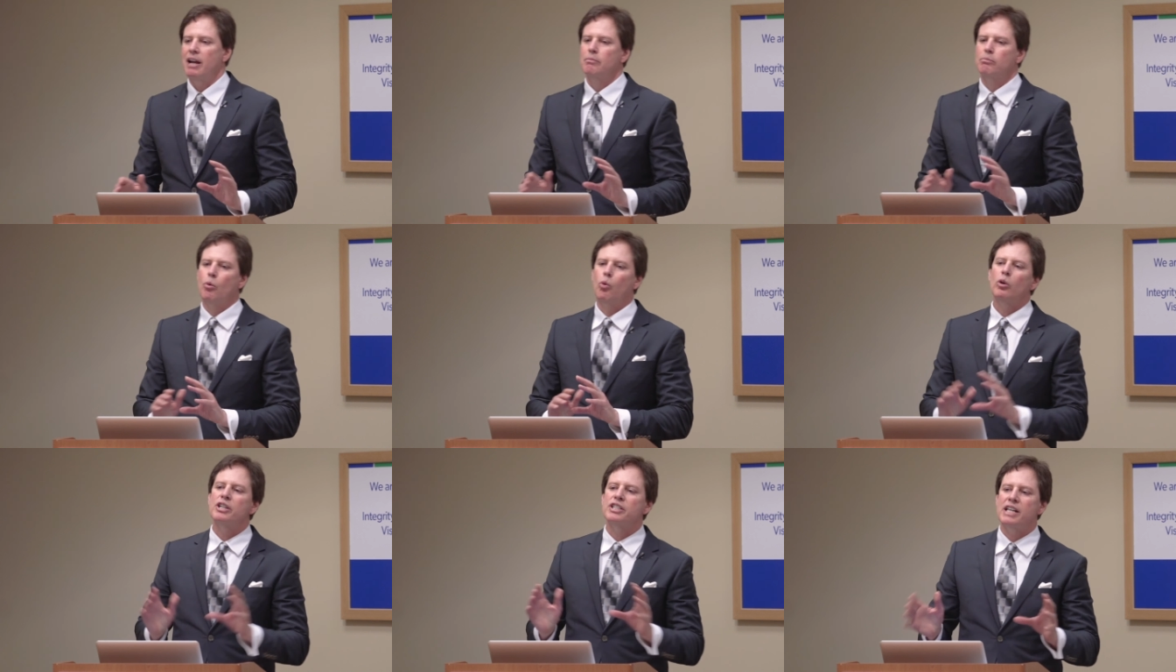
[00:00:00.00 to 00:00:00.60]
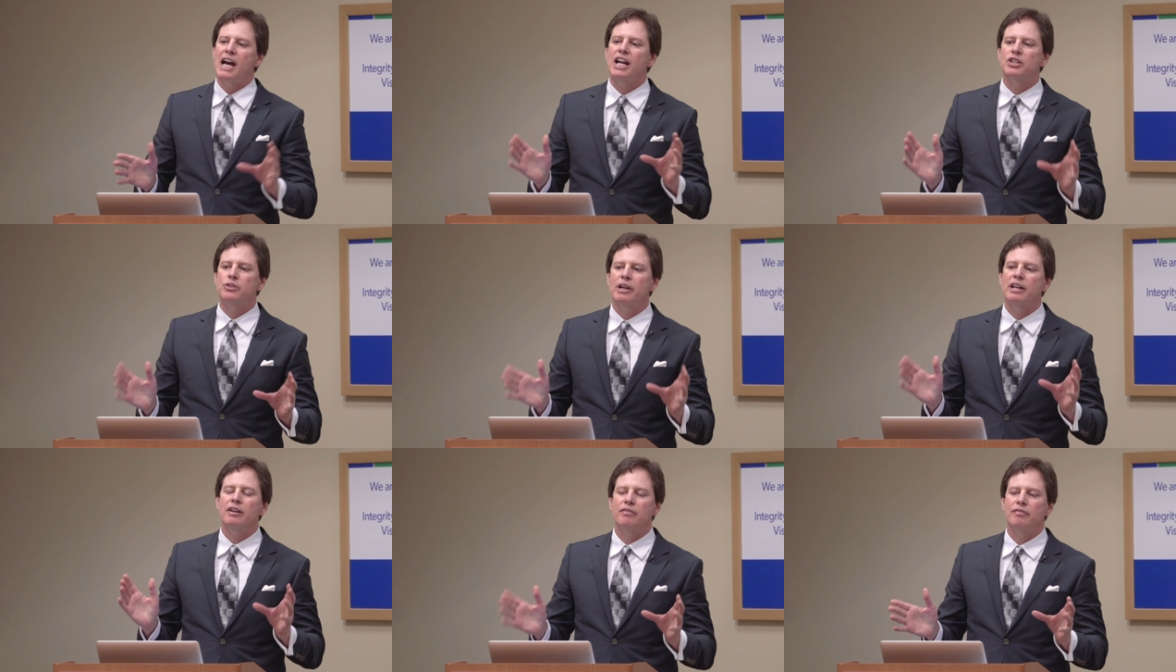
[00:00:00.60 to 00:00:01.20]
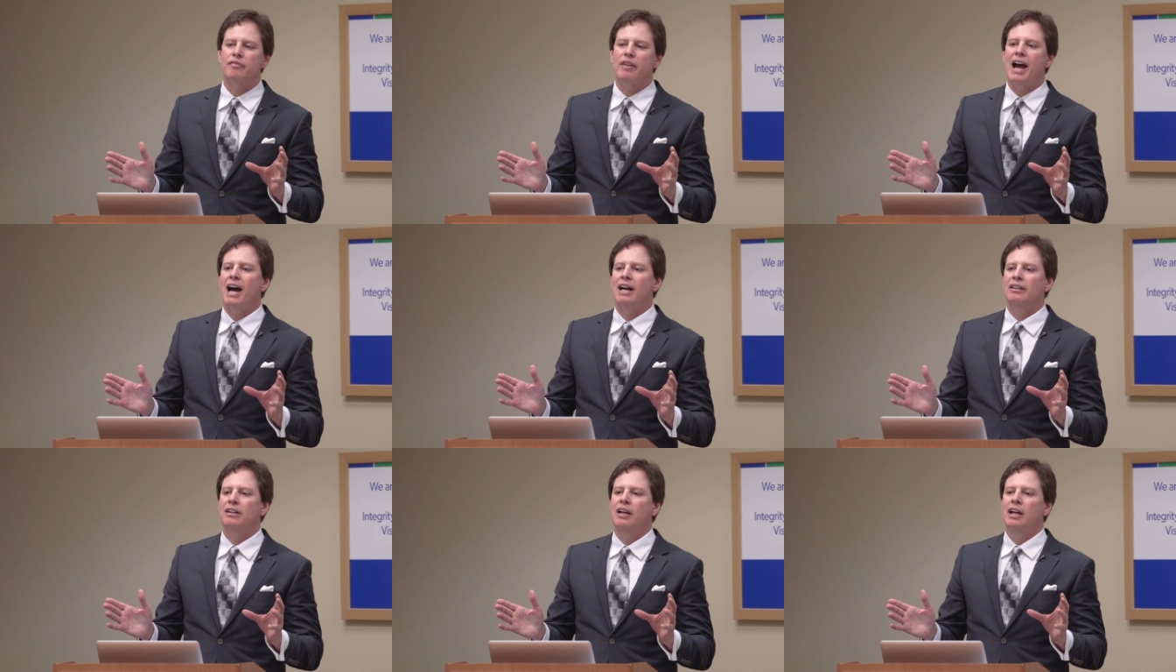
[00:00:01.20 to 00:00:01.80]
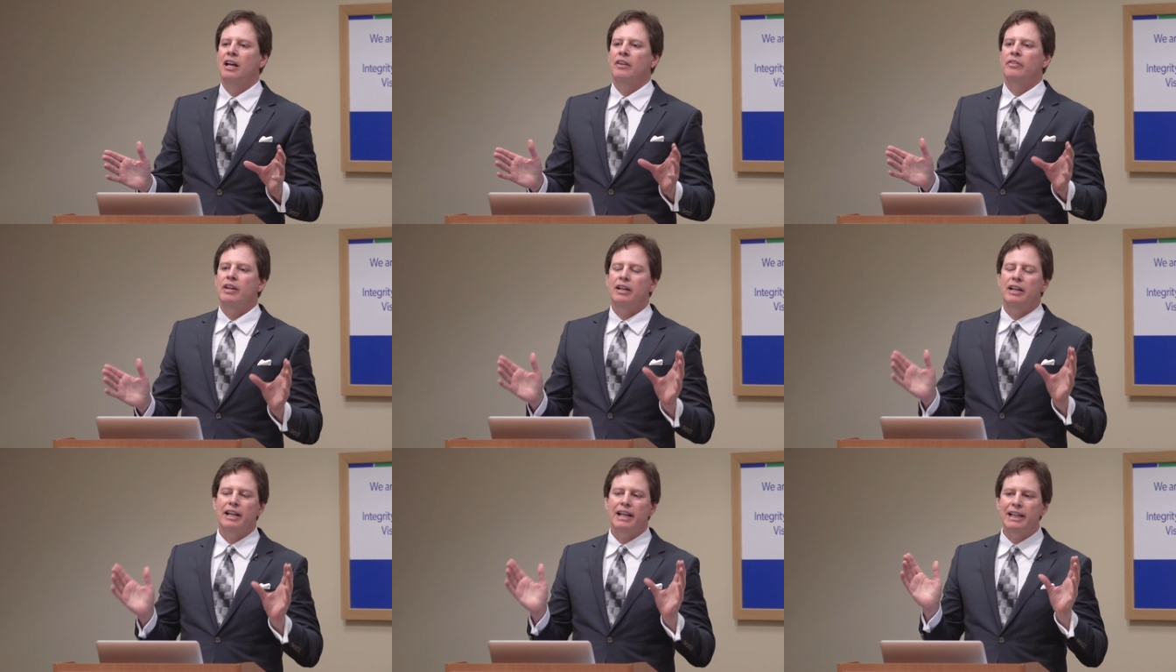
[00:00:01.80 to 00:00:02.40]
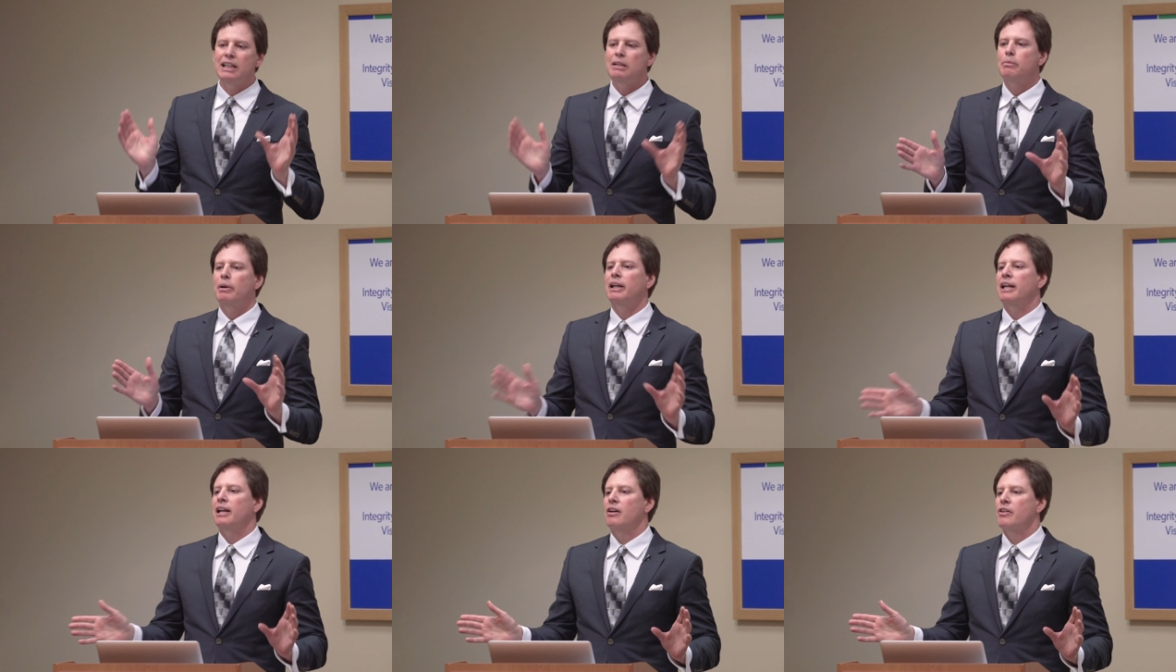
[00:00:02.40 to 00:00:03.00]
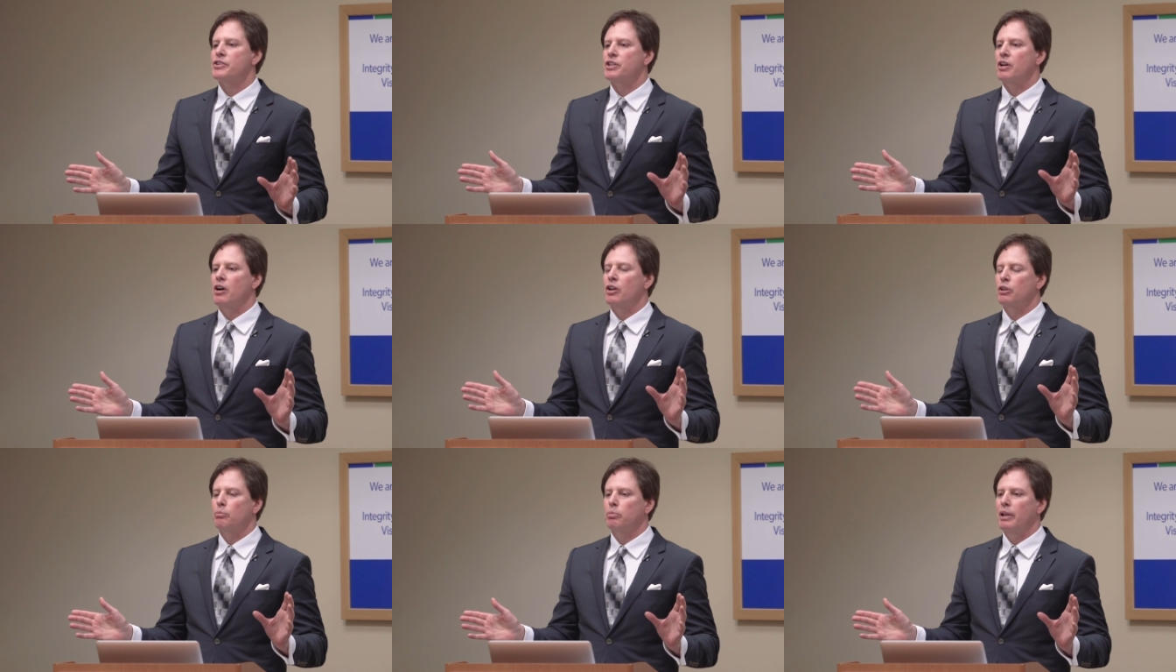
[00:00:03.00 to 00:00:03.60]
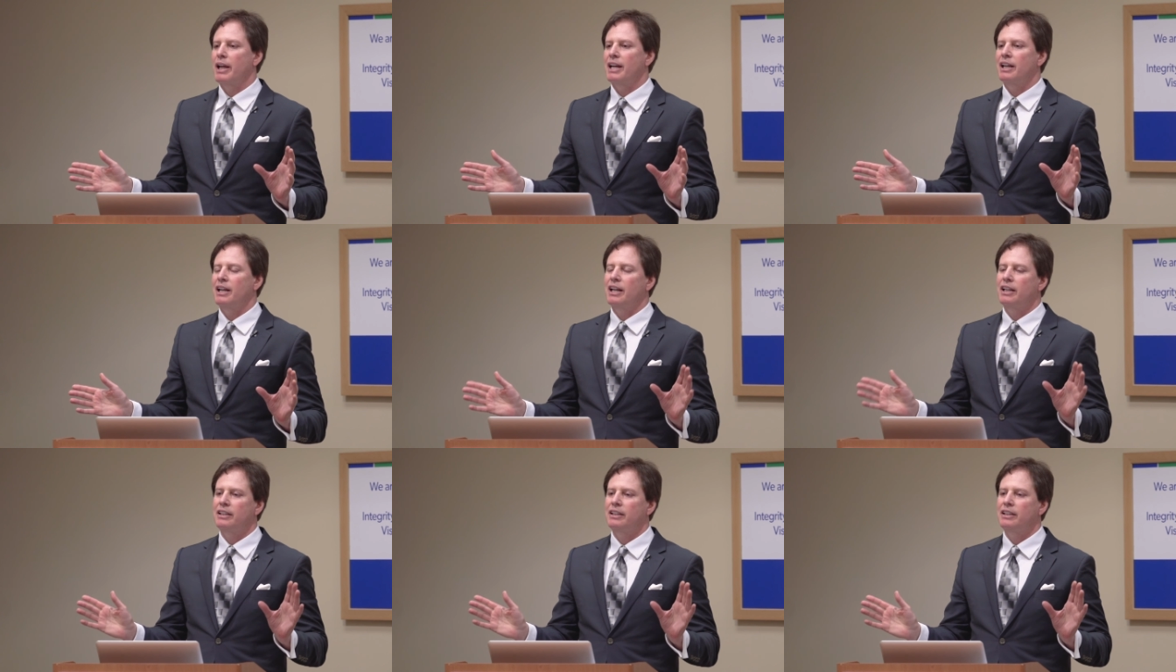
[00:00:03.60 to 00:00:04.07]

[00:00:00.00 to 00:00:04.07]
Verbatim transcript: fat, more saturated fat than anybody else on the planet.